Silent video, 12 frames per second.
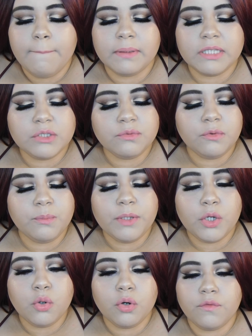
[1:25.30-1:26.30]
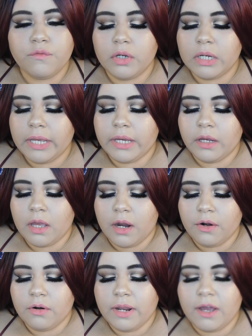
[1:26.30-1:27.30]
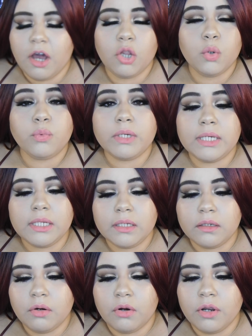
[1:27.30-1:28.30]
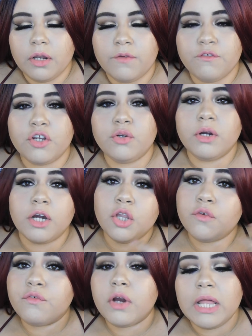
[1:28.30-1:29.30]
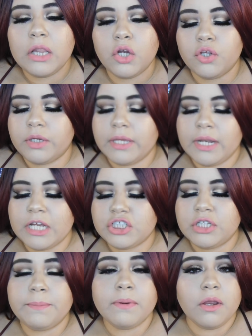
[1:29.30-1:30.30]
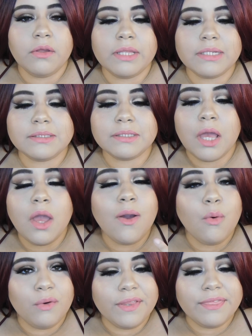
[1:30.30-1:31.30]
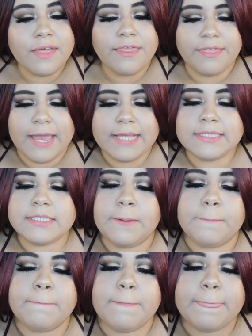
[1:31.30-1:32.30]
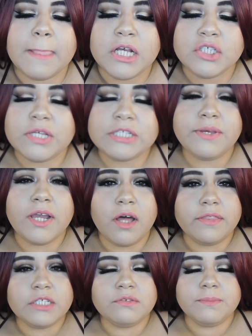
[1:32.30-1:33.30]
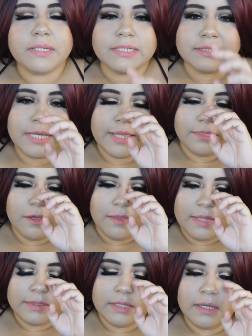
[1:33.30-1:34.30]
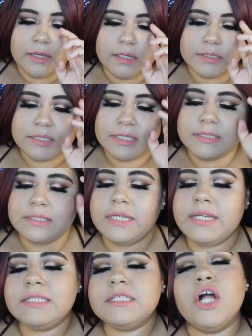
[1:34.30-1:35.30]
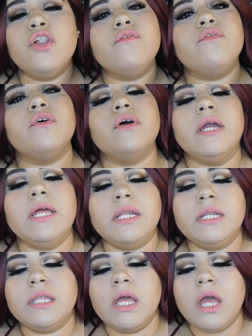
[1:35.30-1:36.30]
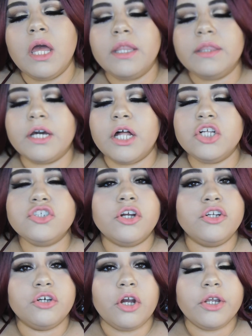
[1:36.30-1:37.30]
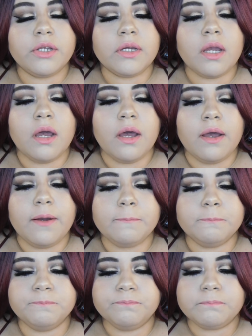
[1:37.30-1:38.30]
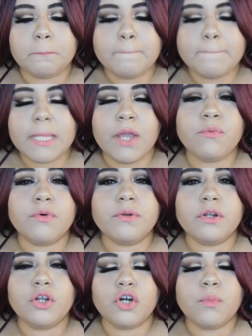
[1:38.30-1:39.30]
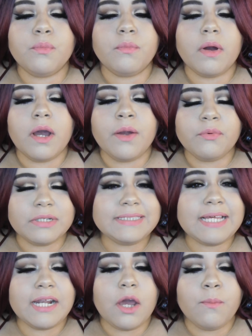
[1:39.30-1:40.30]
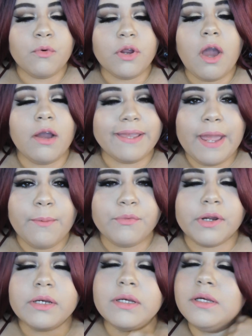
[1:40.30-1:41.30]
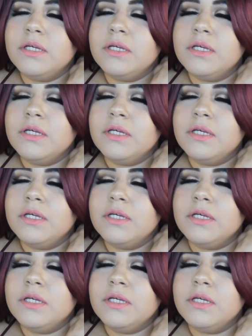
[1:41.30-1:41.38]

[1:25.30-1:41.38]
But this one would be cool for like, I don't know, like Halloween, or if you're gonna do a colorful eye look, you can actually pair this with that. So that's why I got this one, because I thought that the since it is colorful and the colors are dark, um, it would look, it would stand out more on camera.